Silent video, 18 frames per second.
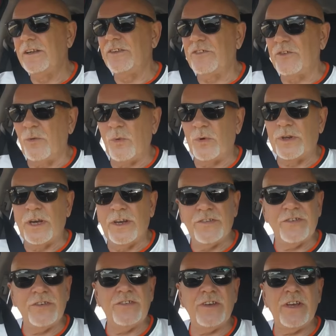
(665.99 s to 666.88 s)
So what I
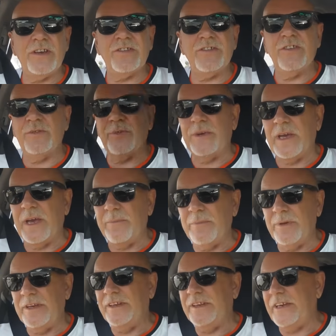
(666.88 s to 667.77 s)
suggest is we get
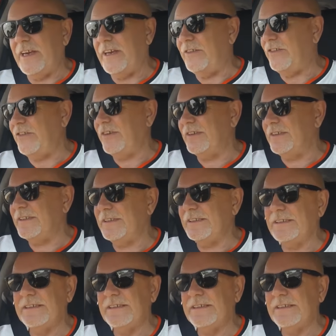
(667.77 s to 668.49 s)
mediation,